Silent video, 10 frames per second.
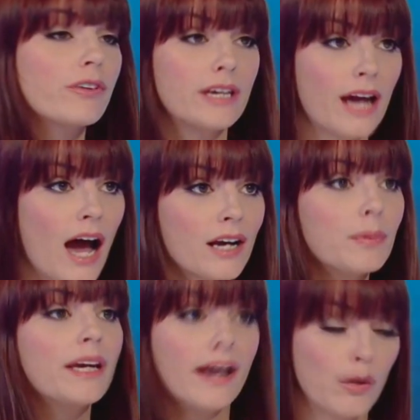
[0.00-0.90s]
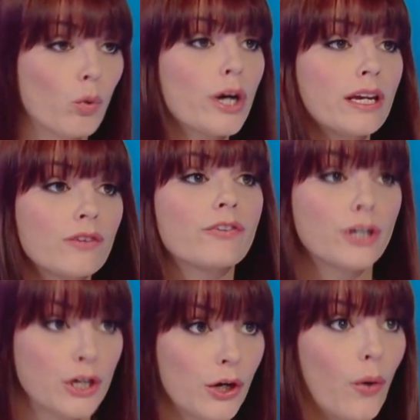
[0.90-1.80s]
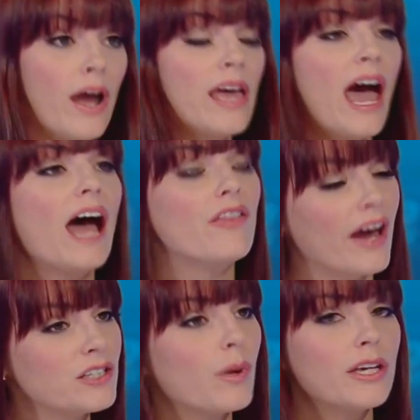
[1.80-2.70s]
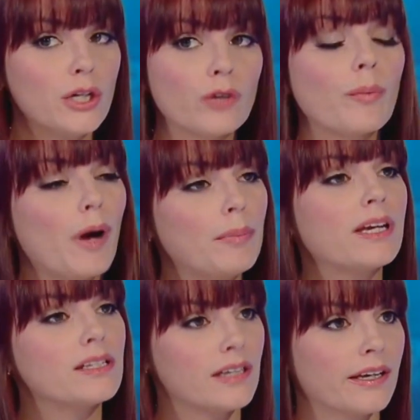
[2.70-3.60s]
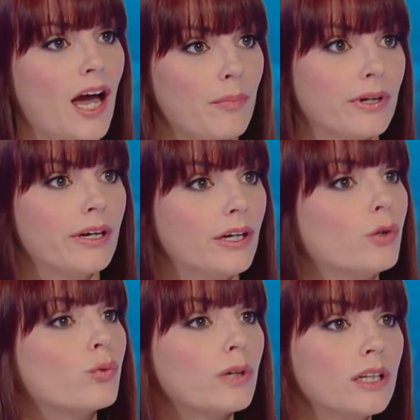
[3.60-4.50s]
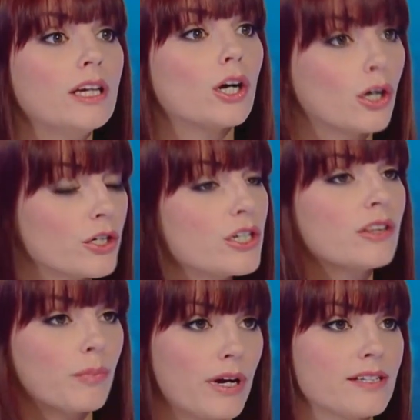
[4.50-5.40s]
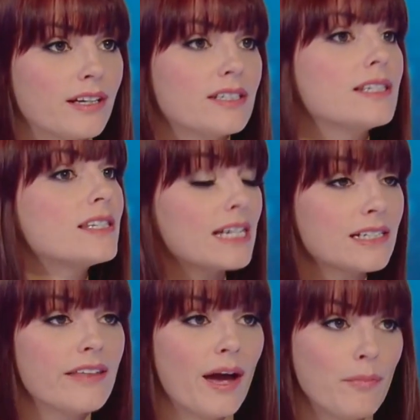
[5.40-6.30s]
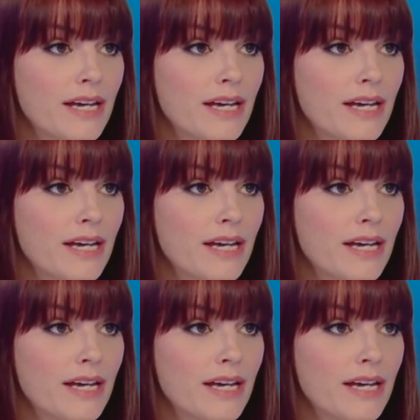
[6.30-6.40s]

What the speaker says: for the economy, and I'm working for you. And that's why you hear Republicans on Capitol Hill really urging the president to stick to that